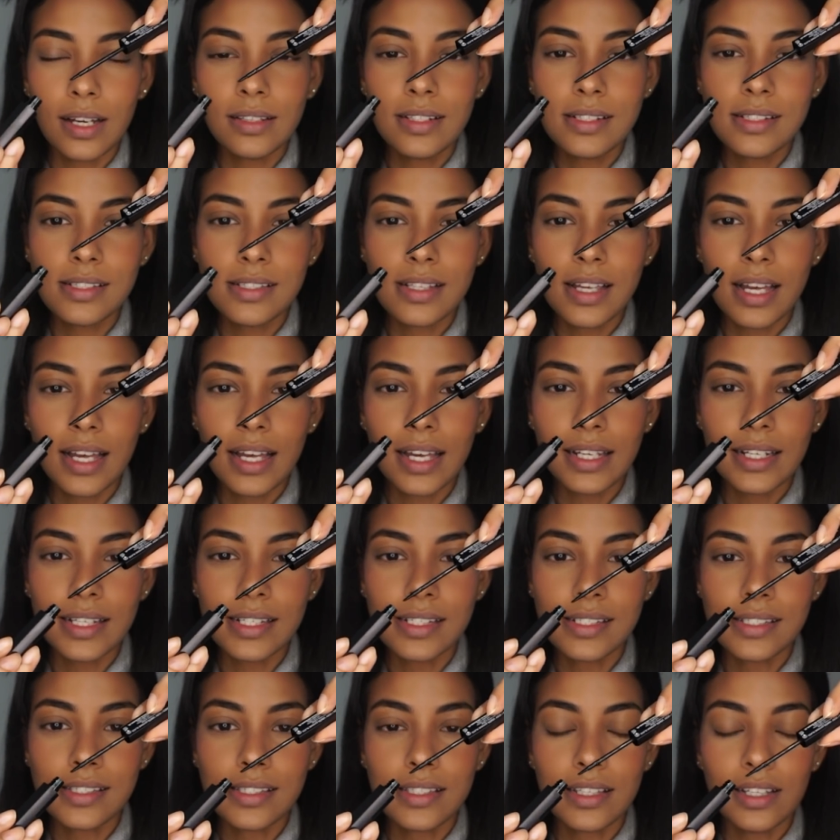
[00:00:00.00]
other side
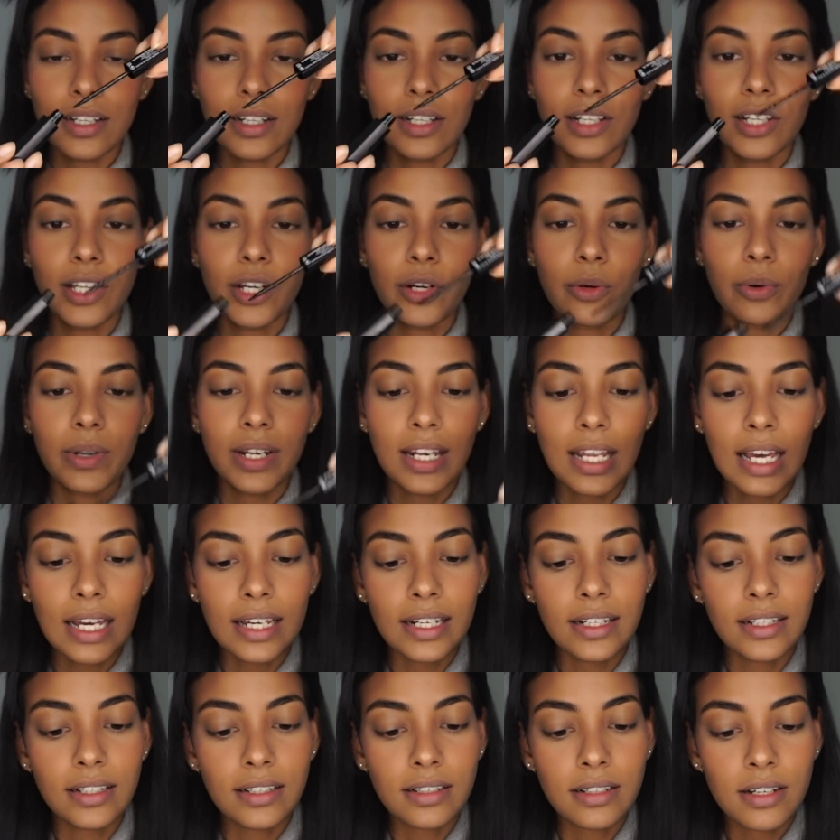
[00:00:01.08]
is the liquid
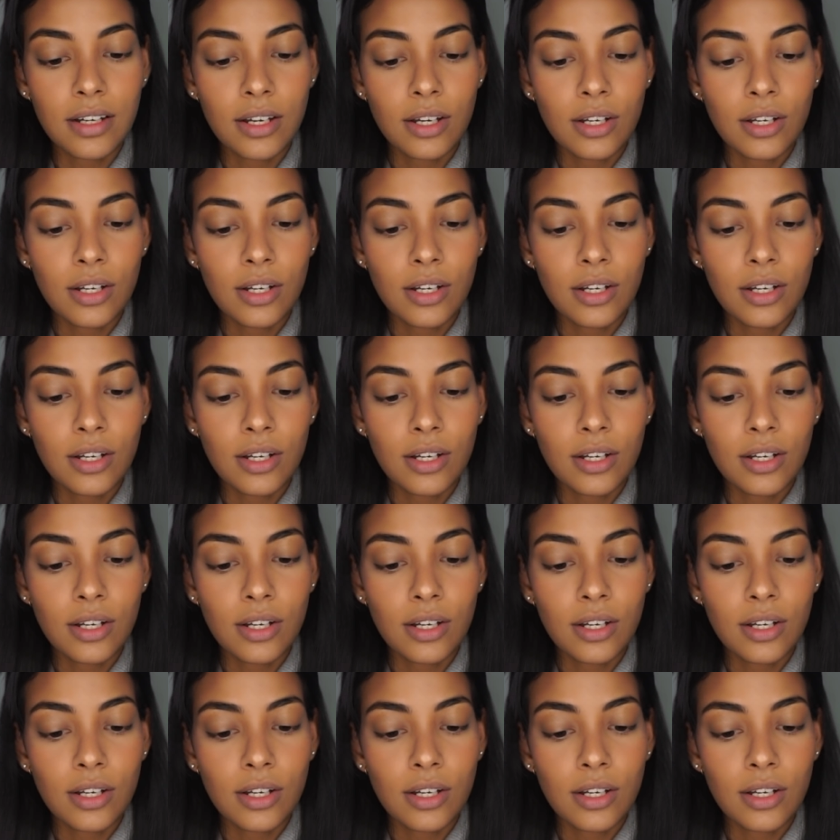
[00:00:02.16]
liner.